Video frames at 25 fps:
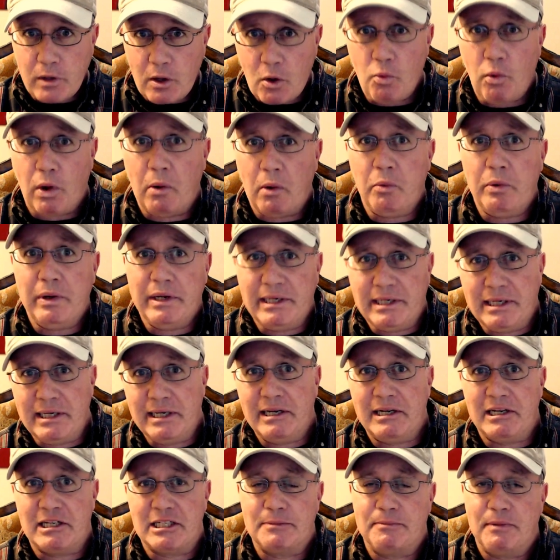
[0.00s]
what we
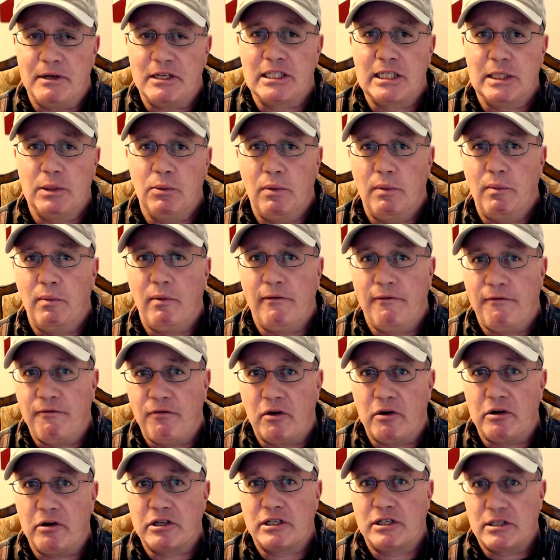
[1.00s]
did, especially when we
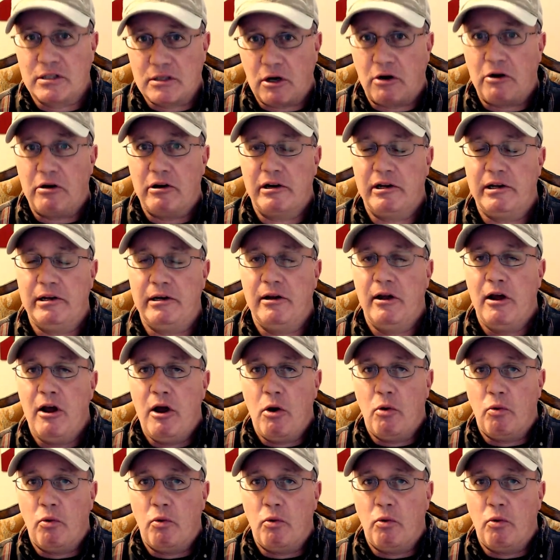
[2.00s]
first started